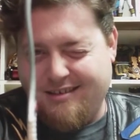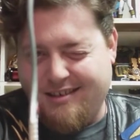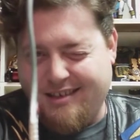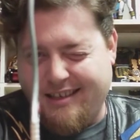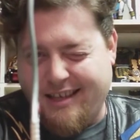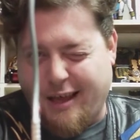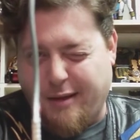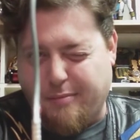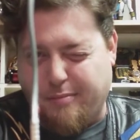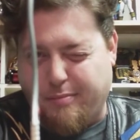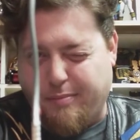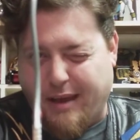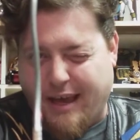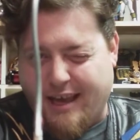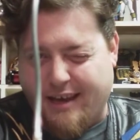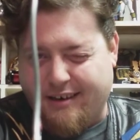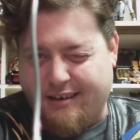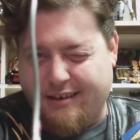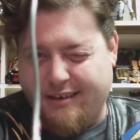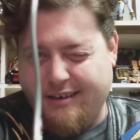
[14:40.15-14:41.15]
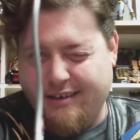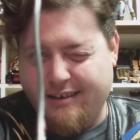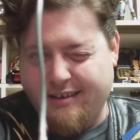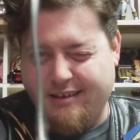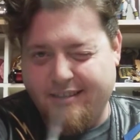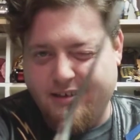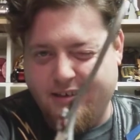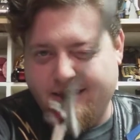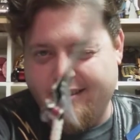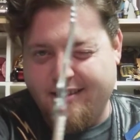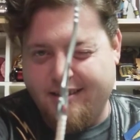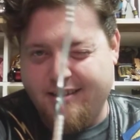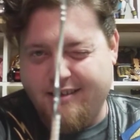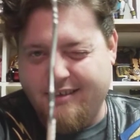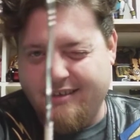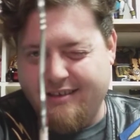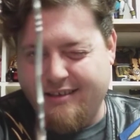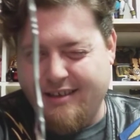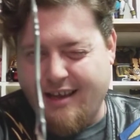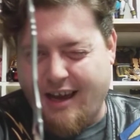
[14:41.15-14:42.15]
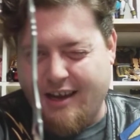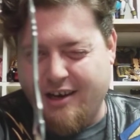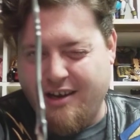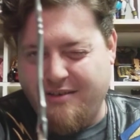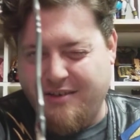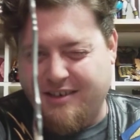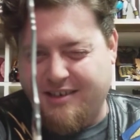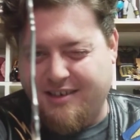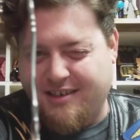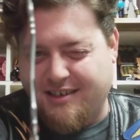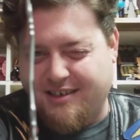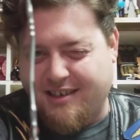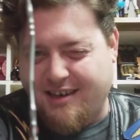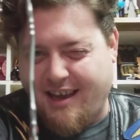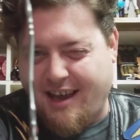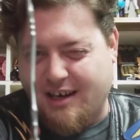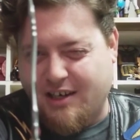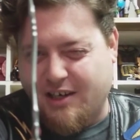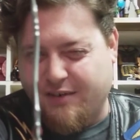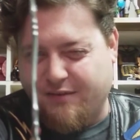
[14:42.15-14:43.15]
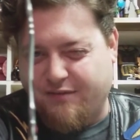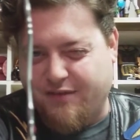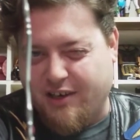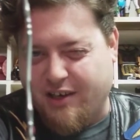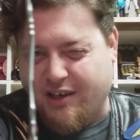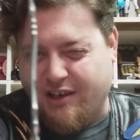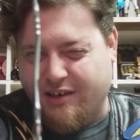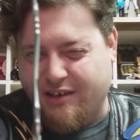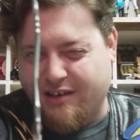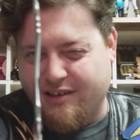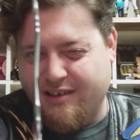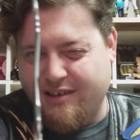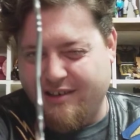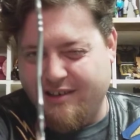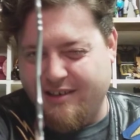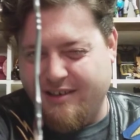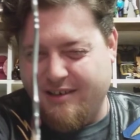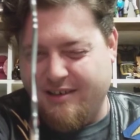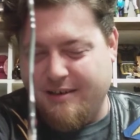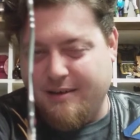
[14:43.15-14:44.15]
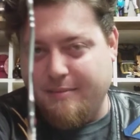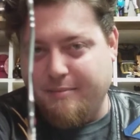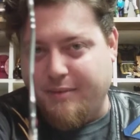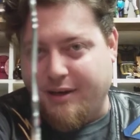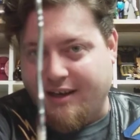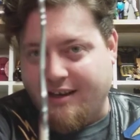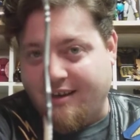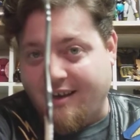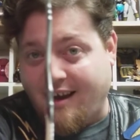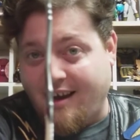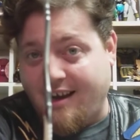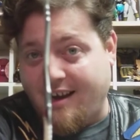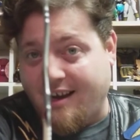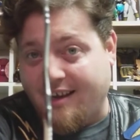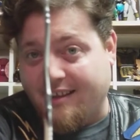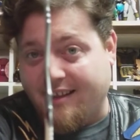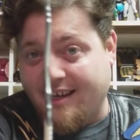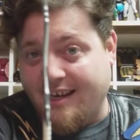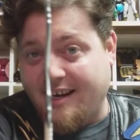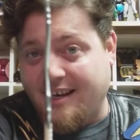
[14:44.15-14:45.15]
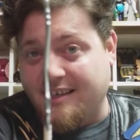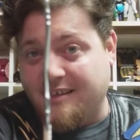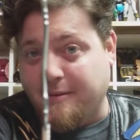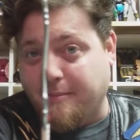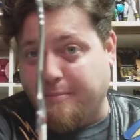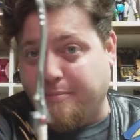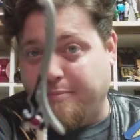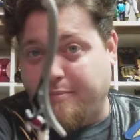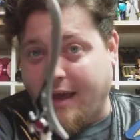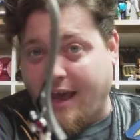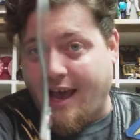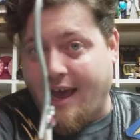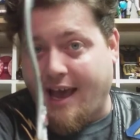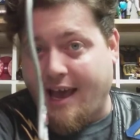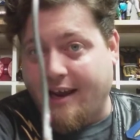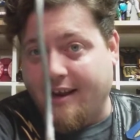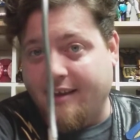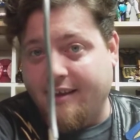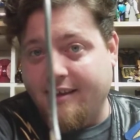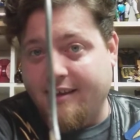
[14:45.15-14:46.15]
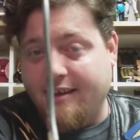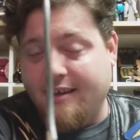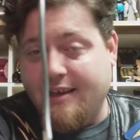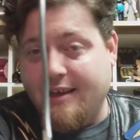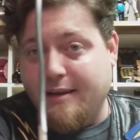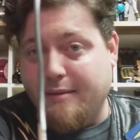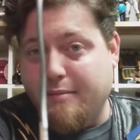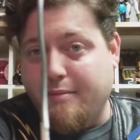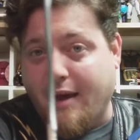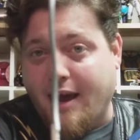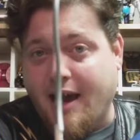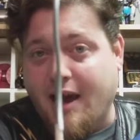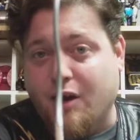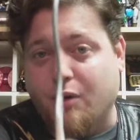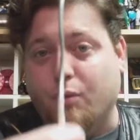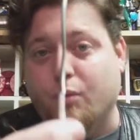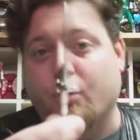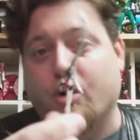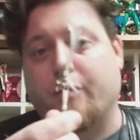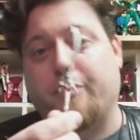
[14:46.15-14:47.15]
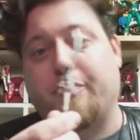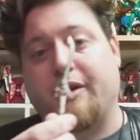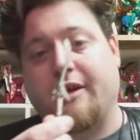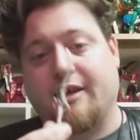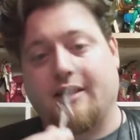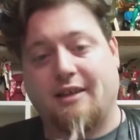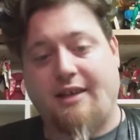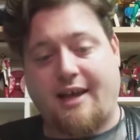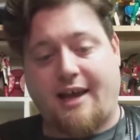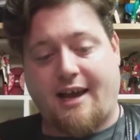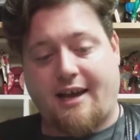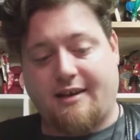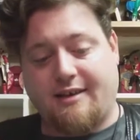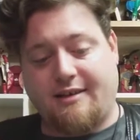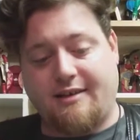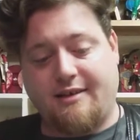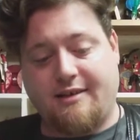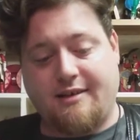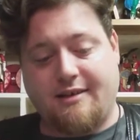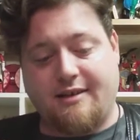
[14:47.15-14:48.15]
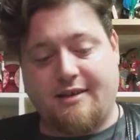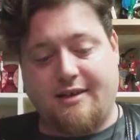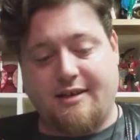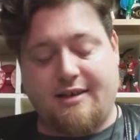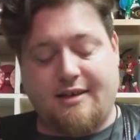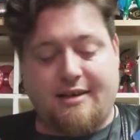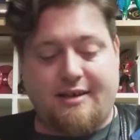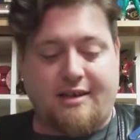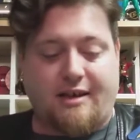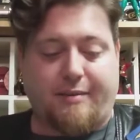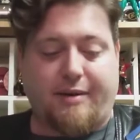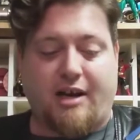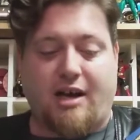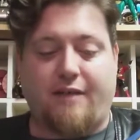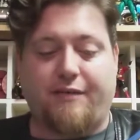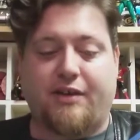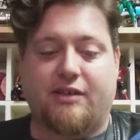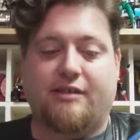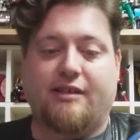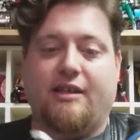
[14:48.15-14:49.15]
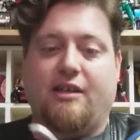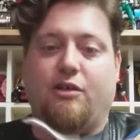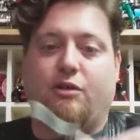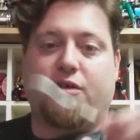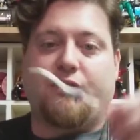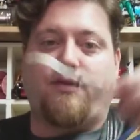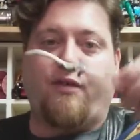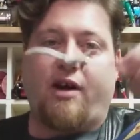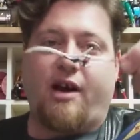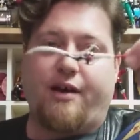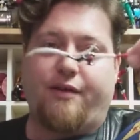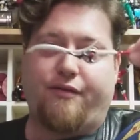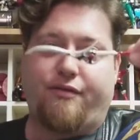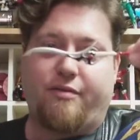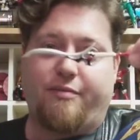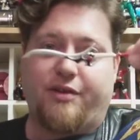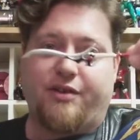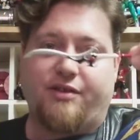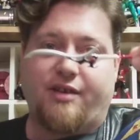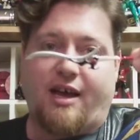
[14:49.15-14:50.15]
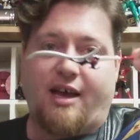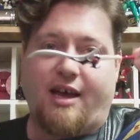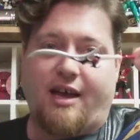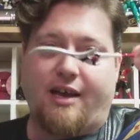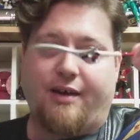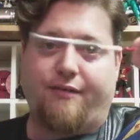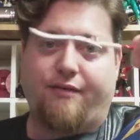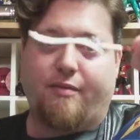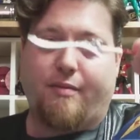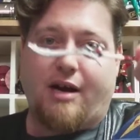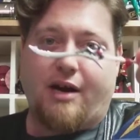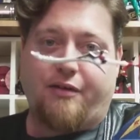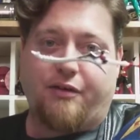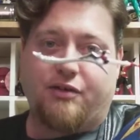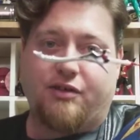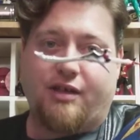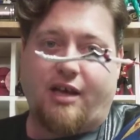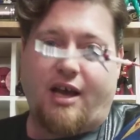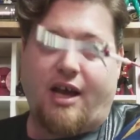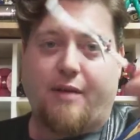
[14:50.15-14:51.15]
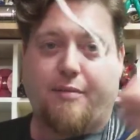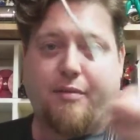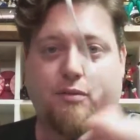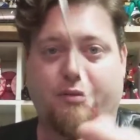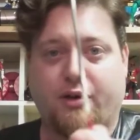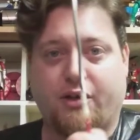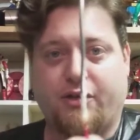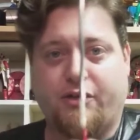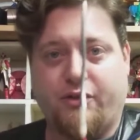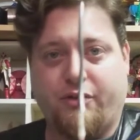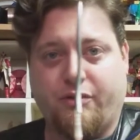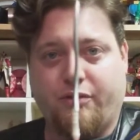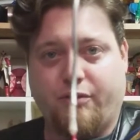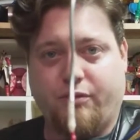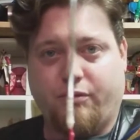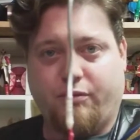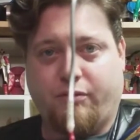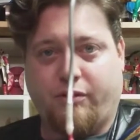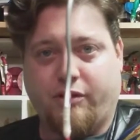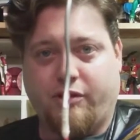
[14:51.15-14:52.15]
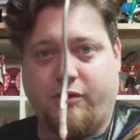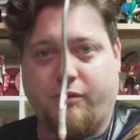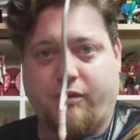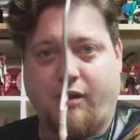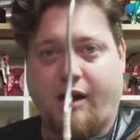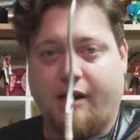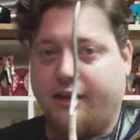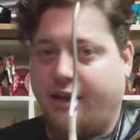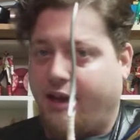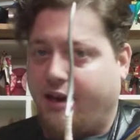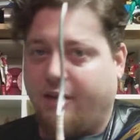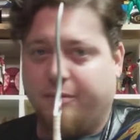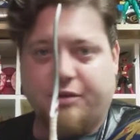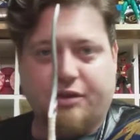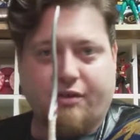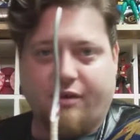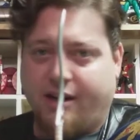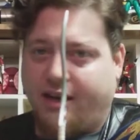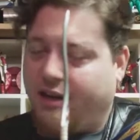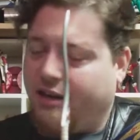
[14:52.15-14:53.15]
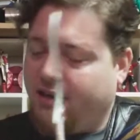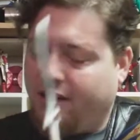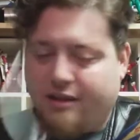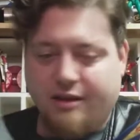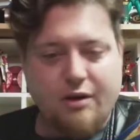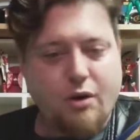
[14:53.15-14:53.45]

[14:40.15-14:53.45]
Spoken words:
Look at that bend. I know it's just an action figure, but God, that is a bad warping in that. I mean, obviously it looks fine from the side, from either side, but once you line that up straight,